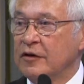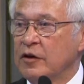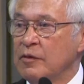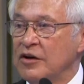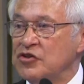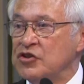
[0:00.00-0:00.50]

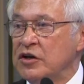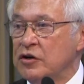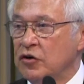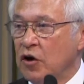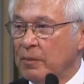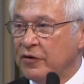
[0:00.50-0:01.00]
the most
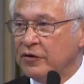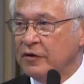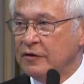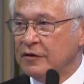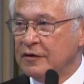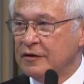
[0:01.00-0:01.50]

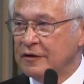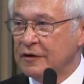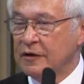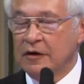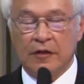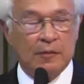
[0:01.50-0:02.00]
incompetent,
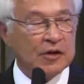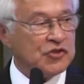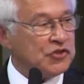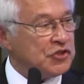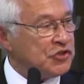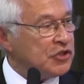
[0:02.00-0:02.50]
and the
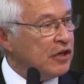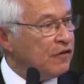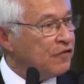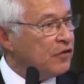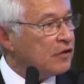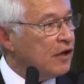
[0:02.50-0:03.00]
most
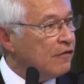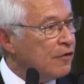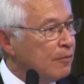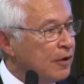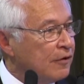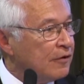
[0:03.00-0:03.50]
deceitful
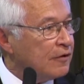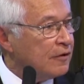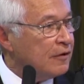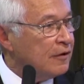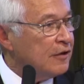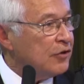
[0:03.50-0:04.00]
government
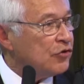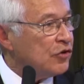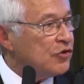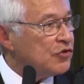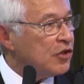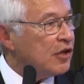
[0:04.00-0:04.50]

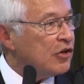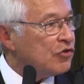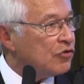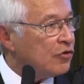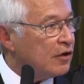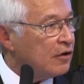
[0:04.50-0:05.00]
since the
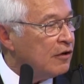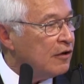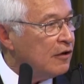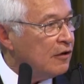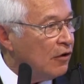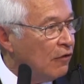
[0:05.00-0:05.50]
history
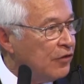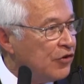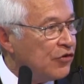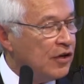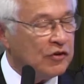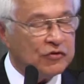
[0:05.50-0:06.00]
of
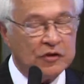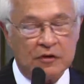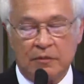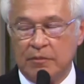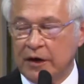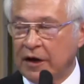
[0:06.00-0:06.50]
this
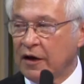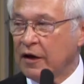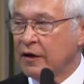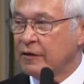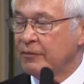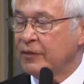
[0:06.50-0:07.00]
nation
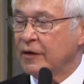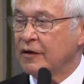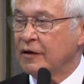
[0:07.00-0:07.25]
began.